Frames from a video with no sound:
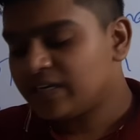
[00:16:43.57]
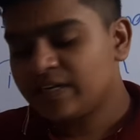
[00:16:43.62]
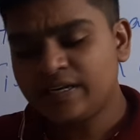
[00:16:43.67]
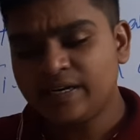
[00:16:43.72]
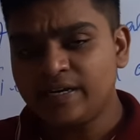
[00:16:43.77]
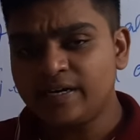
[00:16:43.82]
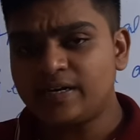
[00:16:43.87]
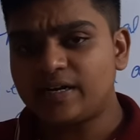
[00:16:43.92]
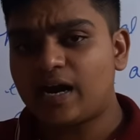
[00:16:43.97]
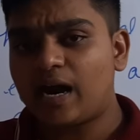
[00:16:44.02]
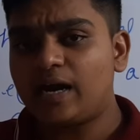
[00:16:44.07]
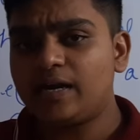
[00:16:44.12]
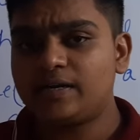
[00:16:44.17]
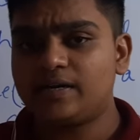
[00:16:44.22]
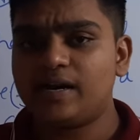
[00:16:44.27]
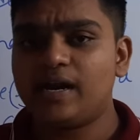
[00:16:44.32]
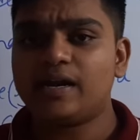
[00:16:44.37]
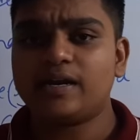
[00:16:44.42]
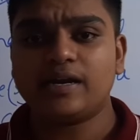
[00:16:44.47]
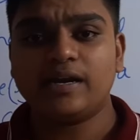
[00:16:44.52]
can
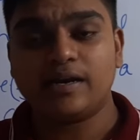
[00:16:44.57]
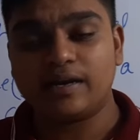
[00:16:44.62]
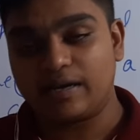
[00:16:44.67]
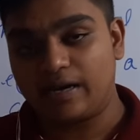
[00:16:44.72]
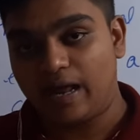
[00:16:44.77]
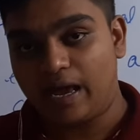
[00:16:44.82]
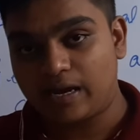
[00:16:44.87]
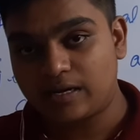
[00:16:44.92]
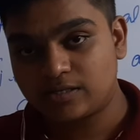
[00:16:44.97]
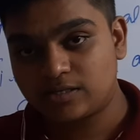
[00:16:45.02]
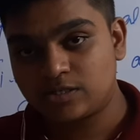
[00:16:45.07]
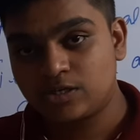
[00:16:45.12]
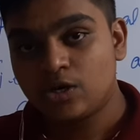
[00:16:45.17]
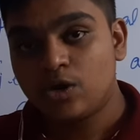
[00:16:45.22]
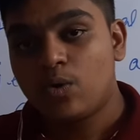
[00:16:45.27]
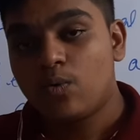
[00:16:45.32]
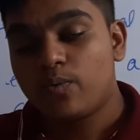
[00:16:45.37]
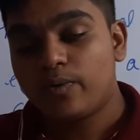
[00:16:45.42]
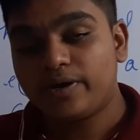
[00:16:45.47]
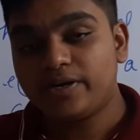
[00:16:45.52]
contract and relax.
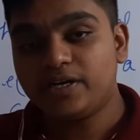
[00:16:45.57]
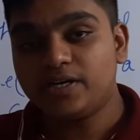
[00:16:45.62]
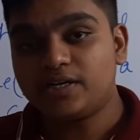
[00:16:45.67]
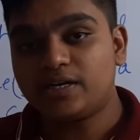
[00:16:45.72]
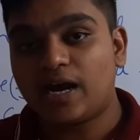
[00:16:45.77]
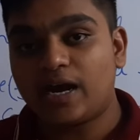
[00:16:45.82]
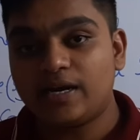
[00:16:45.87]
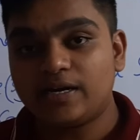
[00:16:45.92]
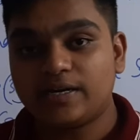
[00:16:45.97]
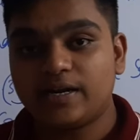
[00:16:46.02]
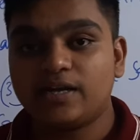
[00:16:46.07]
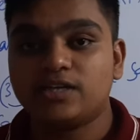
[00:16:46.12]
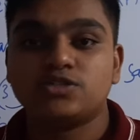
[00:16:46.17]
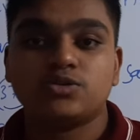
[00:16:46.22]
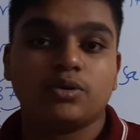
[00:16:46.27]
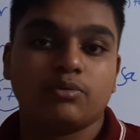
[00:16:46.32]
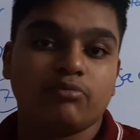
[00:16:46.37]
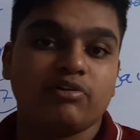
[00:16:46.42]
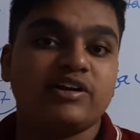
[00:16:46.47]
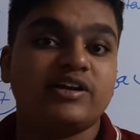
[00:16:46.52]
When it contracts
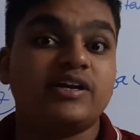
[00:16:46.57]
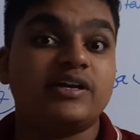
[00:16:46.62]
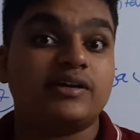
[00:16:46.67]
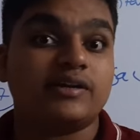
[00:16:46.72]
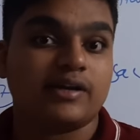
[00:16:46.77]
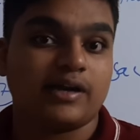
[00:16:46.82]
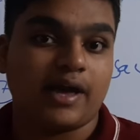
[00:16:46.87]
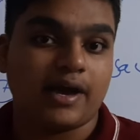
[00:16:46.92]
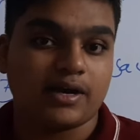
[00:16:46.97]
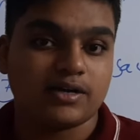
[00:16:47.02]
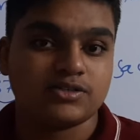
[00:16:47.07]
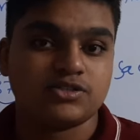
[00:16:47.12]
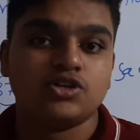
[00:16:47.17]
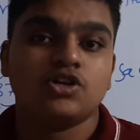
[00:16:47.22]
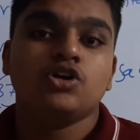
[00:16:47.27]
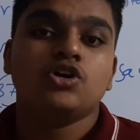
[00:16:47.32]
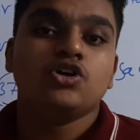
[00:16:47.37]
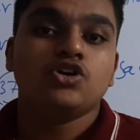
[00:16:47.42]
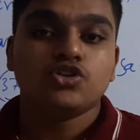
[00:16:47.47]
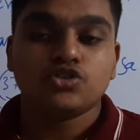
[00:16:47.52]
and when it relaxes.
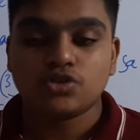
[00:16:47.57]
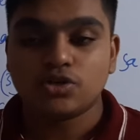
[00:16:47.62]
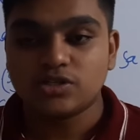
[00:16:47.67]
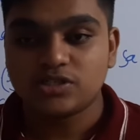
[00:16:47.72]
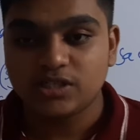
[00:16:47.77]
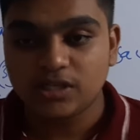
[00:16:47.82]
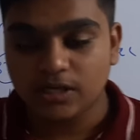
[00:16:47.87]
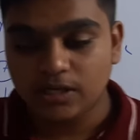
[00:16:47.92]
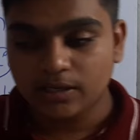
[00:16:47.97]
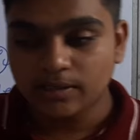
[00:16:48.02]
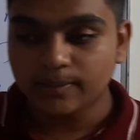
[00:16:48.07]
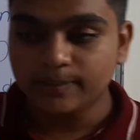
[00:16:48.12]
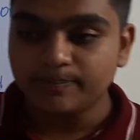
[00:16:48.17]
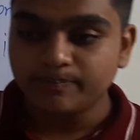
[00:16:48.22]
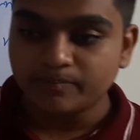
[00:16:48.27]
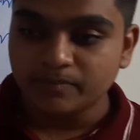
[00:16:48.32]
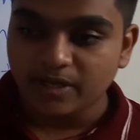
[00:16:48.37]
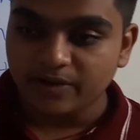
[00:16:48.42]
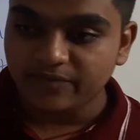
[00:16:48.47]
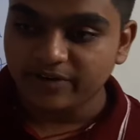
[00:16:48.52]
So see,
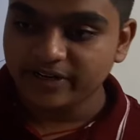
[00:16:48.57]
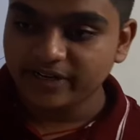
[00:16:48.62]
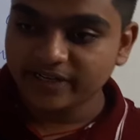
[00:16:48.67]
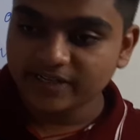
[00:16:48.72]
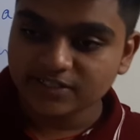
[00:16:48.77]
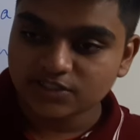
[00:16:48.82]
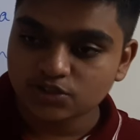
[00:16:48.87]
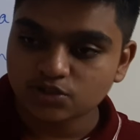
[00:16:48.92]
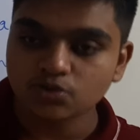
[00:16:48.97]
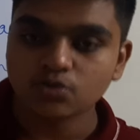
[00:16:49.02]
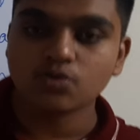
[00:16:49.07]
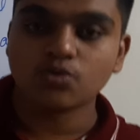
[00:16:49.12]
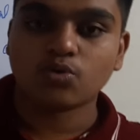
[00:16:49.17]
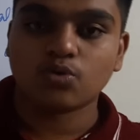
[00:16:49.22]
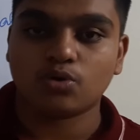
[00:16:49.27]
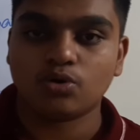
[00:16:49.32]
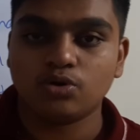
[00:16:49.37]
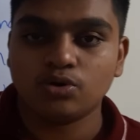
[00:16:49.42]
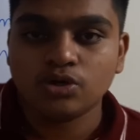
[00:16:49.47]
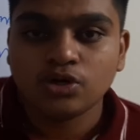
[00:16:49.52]
when it is too
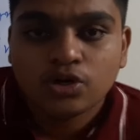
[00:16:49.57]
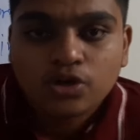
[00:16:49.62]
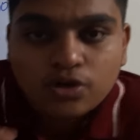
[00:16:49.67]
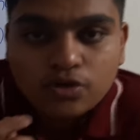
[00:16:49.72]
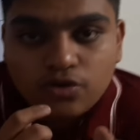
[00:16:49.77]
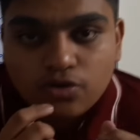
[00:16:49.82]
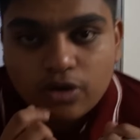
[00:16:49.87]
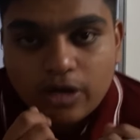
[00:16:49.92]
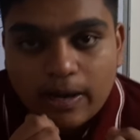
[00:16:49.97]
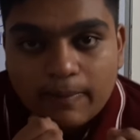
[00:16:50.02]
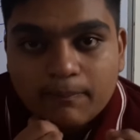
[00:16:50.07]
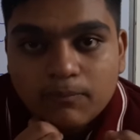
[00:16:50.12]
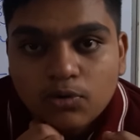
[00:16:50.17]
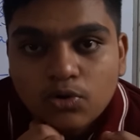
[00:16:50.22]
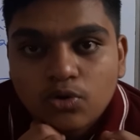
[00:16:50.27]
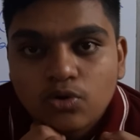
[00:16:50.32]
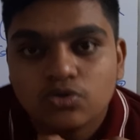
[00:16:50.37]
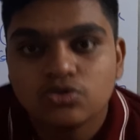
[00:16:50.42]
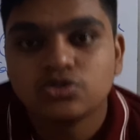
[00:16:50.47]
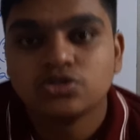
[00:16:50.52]
cold, you come
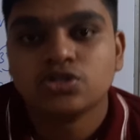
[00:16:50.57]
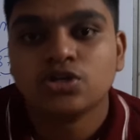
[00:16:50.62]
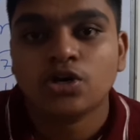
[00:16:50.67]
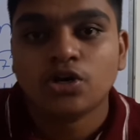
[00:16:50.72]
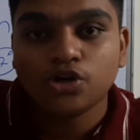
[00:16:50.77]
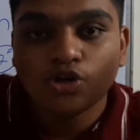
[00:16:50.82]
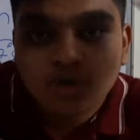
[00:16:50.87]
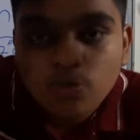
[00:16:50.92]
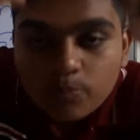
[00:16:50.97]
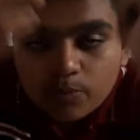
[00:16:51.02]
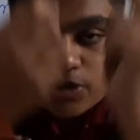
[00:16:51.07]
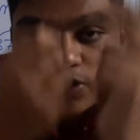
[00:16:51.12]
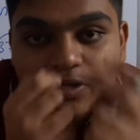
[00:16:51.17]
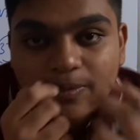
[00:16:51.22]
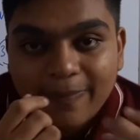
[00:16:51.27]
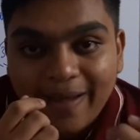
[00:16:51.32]
close, you put the